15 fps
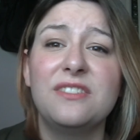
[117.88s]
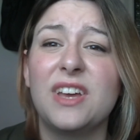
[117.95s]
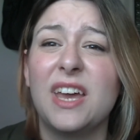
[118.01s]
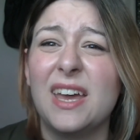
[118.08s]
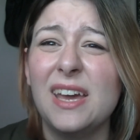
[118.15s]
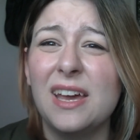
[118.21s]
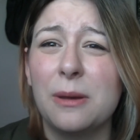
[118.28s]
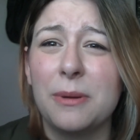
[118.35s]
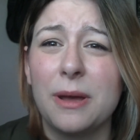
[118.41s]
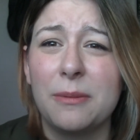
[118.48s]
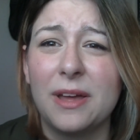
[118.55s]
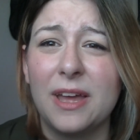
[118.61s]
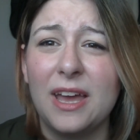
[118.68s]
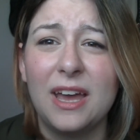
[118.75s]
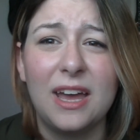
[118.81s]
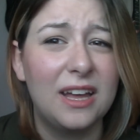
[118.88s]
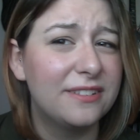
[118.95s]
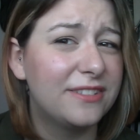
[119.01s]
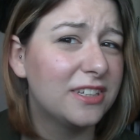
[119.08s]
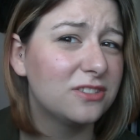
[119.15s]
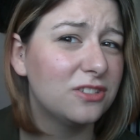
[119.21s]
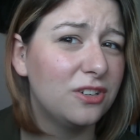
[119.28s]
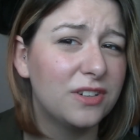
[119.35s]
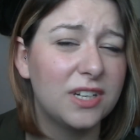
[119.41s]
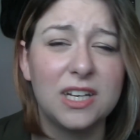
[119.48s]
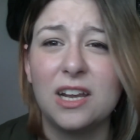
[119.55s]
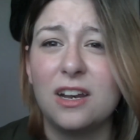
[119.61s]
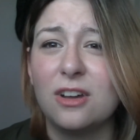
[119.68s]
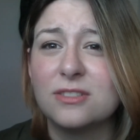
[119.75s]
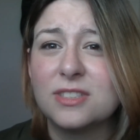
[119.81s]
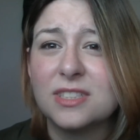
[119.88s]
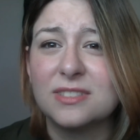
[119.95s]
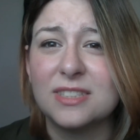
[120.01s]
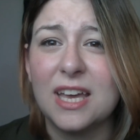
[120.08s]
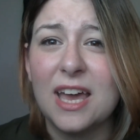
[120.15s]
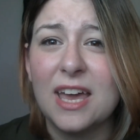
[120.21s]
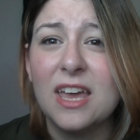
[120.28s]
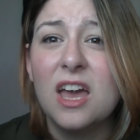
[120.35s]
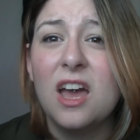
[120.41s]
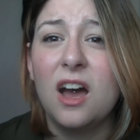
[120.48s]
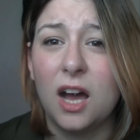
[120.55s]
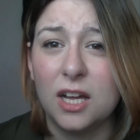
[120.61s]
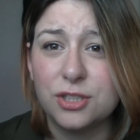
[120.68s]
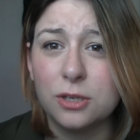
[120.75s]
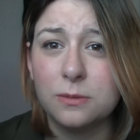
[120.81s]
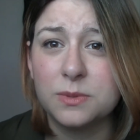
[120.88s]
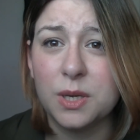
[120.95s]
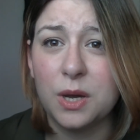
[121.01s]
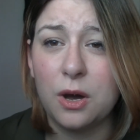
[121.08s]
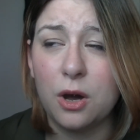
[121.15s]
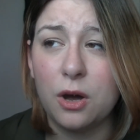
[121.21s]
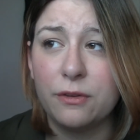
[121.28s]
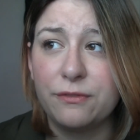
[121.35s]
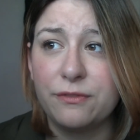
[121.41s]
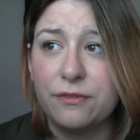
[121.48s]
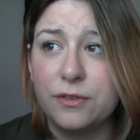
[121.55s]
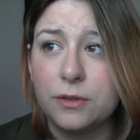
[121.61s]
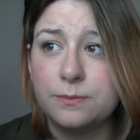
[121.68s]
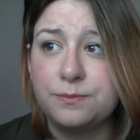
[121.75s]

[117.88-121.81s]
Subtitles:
of it about my hair. There's not really a lot to say. I chopped it off.